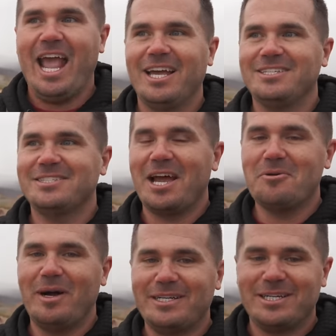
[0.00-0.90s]
and
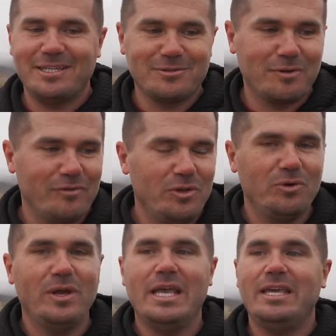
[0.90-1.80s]
I watched his
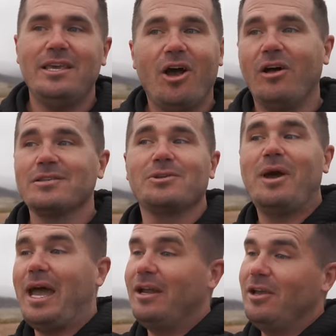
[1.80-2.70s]
review. He also
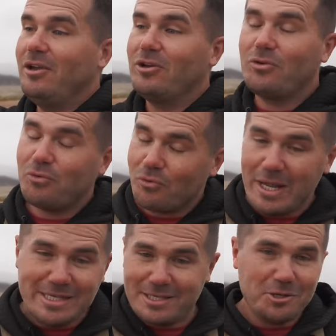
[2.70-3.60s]
had
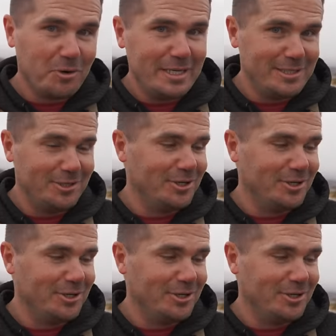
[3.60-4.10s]
crazy, crazy